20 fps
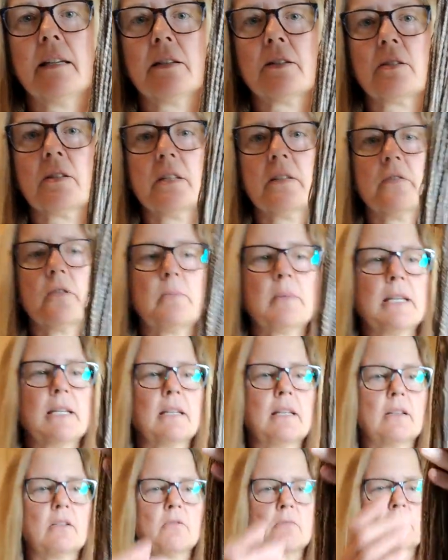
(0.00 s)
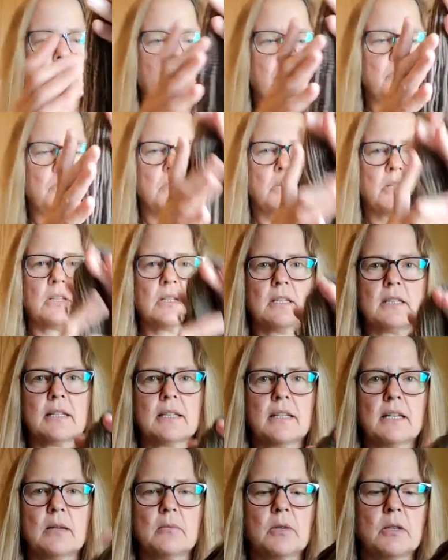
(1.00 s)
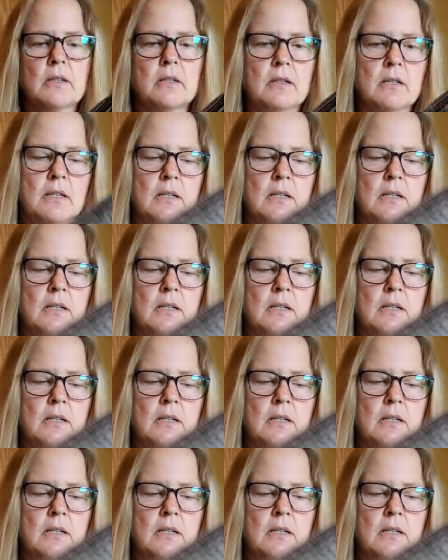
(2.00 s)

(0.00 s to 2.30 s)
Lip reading: actually even make it out from looking at the camera.